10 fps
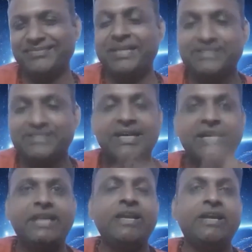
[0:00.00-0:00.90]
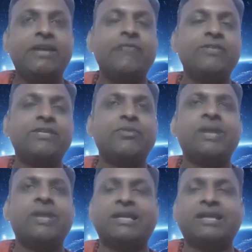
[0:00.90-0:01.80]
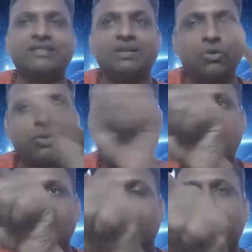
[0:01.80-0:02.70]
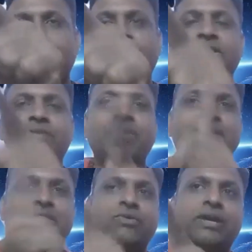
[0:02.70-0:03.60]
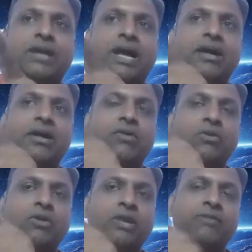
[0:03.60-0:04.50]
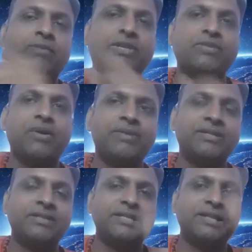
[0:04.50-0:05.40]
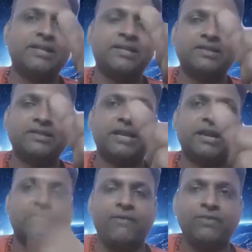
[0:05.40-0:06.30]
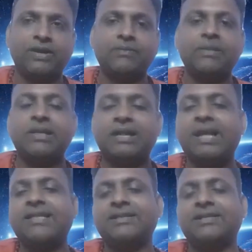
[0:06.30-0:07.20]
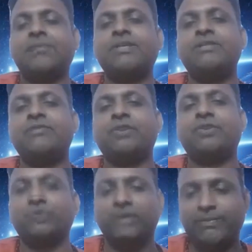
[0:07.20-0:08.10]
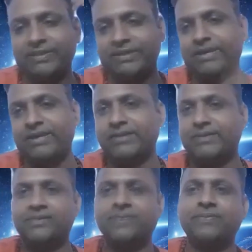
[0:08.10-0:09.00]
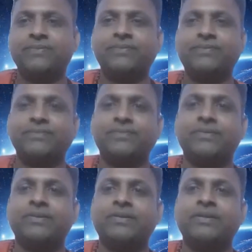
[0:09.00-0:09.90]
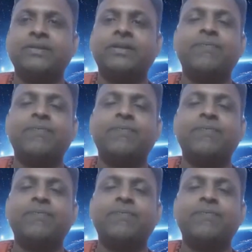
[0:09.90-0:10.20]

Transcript: Suddenly, if you see, you may not understand. Oh, from Rishabha means one na. Okay, from Rishabha means these are the second lot, fifth term. Like that, it will be easy for you to keep in the mind. A